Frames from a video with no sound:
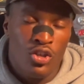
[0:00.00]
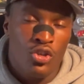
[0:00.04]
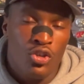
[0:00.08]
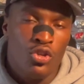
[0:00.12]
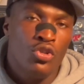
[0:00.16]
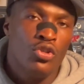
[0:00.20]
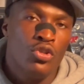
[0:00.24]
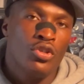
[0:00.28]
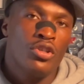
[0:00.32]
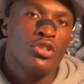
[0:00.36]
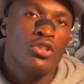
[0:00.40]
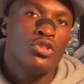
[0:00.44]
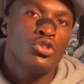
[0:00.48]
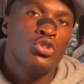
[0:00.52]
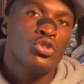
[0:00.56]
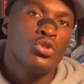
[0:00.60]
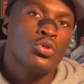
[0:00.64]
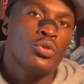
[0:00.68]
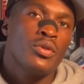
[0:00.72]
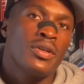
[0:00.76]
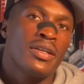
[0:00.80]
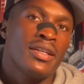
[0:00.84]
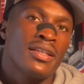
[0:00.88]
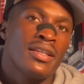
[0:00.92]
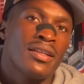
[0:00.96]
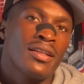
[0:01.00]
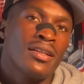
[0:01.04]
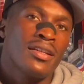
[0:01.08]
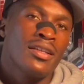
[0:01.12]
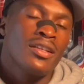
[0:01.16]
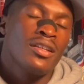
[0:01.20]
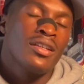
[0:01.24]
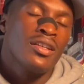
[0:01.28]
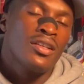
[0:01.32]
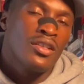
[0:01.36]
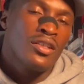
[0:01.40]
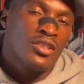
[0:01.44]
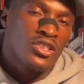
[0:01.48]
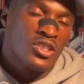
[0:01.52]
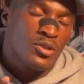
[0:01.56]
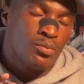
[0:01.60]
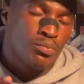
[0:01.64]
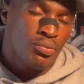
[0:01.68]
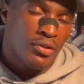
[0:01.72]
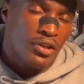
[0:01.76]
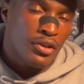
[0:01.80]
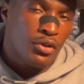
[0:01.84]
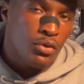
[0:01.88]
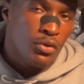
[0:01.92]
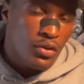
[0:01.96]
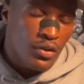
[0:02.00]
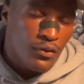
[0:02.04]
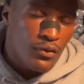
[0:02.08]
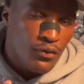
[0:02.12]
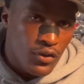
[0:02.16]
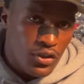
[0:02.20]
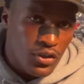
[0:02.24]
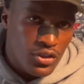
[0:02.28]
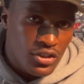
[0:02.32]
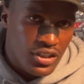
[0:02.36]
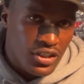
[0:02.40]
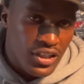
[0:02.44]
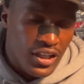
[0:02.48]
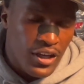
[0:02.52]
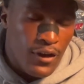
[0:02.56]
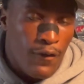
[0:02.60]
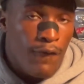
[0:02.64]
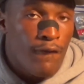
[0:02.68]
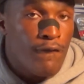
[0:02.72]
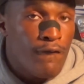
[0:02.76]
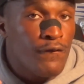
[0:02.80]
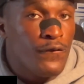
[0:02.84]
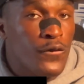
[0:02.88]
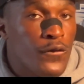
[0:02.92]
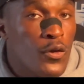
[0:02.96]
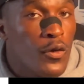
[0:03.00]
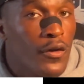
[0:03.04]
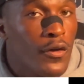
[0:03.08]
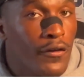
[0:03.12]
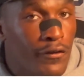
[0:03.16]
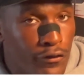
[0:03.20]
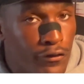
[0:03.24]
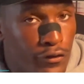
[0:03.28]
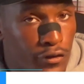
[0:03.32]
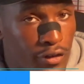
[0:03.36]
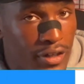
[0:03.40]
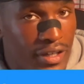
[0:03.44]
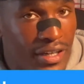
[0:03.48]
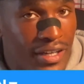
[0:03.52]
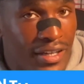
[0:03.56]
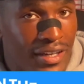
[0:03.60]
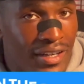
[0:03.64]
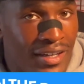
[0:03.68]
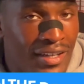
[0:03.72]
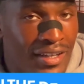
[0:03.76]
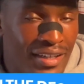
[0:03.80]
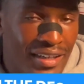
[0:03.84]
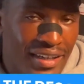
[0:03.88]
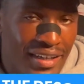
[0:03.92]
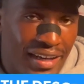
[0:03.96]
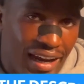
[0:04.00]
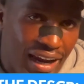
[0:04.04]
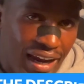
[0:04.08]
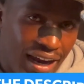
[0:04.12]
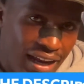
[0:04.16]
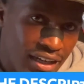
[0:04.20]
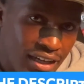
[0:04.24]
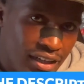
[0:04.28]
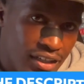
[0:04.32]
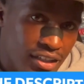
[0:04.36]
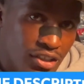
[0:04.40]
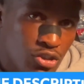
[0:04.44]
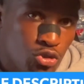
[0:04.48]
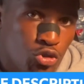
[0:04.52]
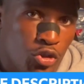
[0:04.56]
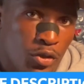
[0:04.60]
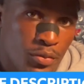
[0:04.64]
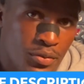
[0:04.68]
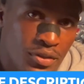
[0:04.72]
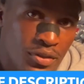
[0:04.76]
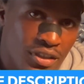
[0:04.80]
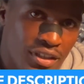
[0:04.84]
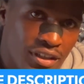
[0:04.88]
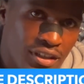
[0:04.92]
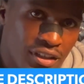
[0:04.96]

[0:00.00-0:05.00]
you can join Sprint University for free in the description of